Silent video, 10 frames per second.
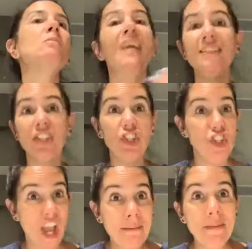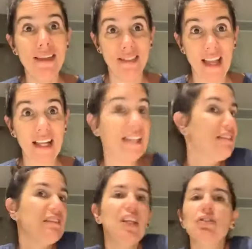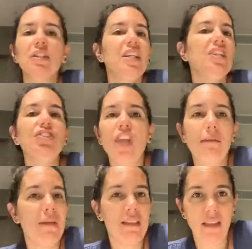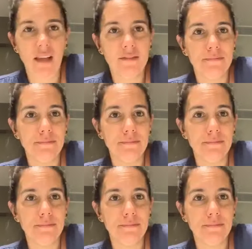it's a Jamie thing. It's literally a Jamie thing.